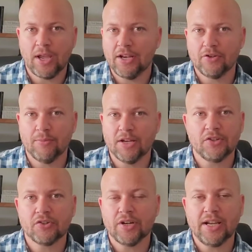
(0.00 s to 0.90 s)
a way to do
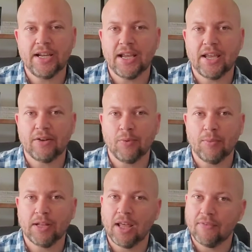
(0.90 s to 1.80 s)
ministry, and we
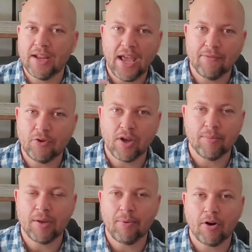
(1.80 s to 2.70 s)
would love to have you
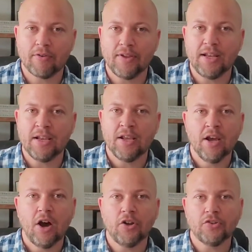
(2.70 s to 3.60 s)
come be a part of it.
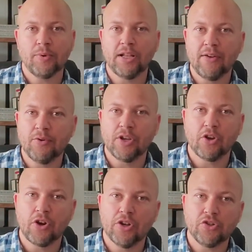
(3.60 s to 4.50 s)
Also, would love to
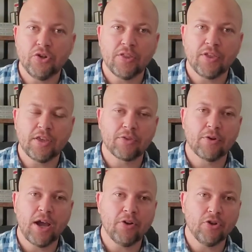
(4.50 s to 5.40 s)
encourage you to think
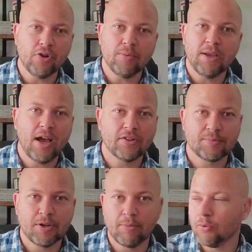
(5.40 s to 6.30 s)
through how you could be
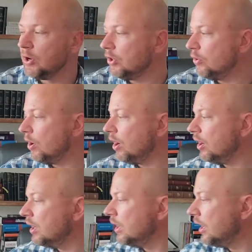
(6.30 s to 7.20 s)
hospitable where you
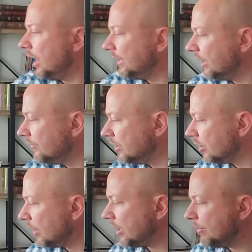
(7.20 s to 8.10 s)
are. I'd love
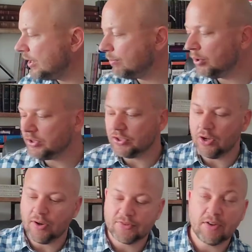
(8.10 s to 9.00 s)
to recommend a book to
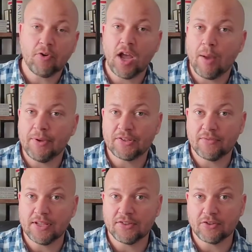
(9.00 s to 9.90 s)
you. I have several copies
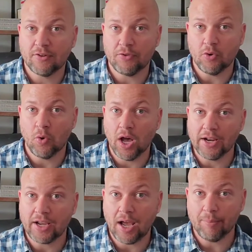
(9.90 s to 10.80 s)
of this, so if you
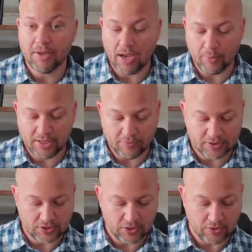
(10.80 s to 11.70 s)
want a copy, I would give
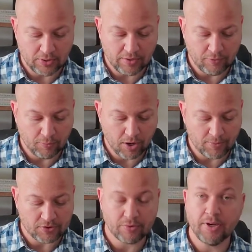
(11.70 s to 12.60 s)
it to you if you
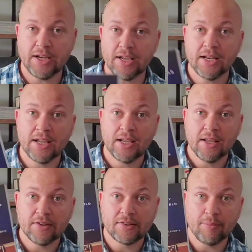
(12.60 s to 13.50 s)
promise to read it.
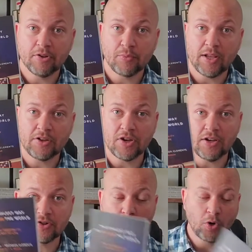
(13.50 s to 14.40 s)
The Simplest Way to
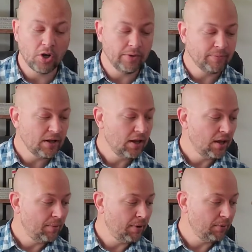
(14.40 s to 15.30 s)
Change the World
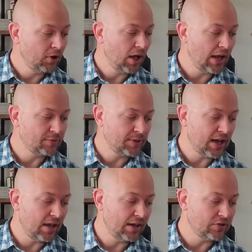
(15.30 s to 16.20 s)
Biblical
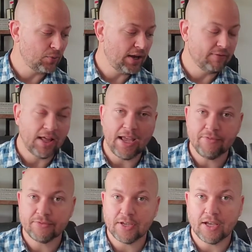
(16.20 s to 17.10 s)
Hospitality is a Way of
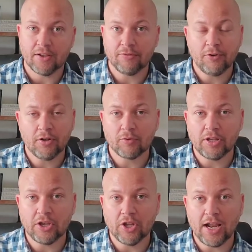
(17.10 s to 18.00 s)
Life, uh, full of
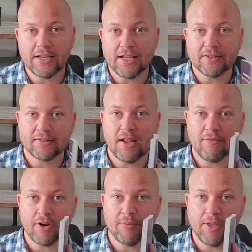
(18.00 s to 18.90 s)
really good ideas. It's not
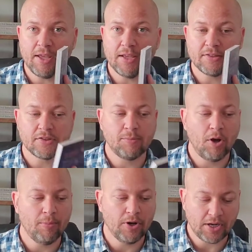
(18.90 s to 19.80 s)
very big, it's a
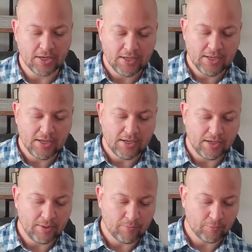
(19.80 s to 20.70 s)
small book.
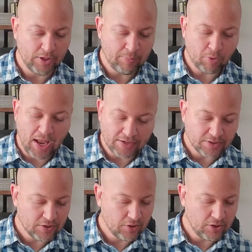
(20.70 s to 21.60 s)
Um, really
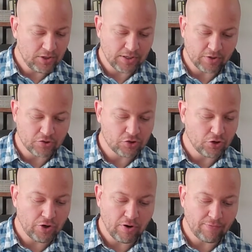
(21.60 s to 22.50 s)
practical, it'll
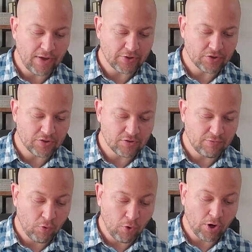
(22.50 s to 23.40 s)
stir your affections
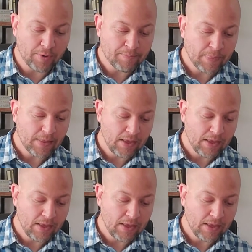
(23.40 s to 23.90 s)
for